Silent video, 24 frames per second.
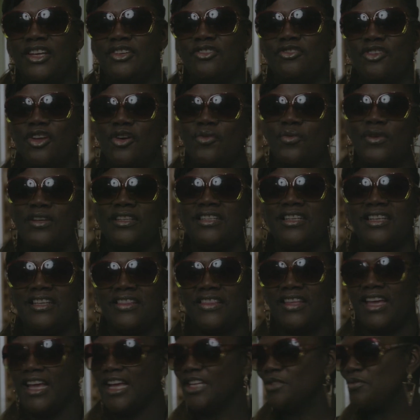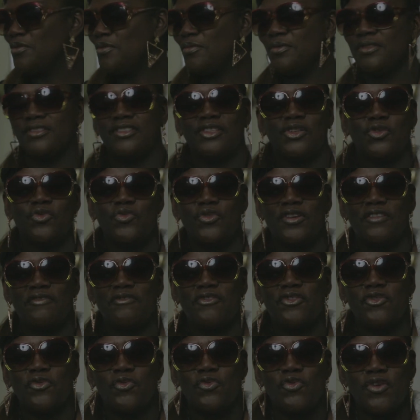You know, we did things. We went to the
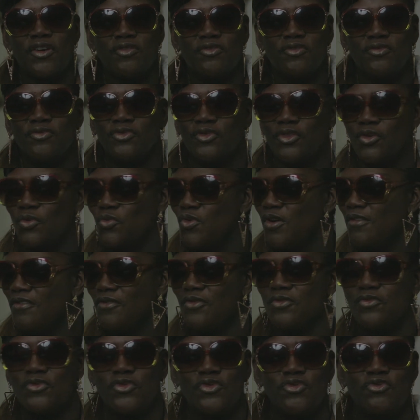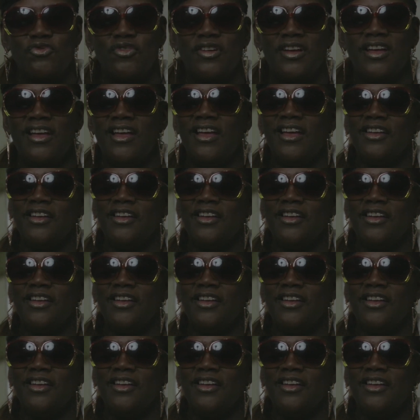river, ro the river room.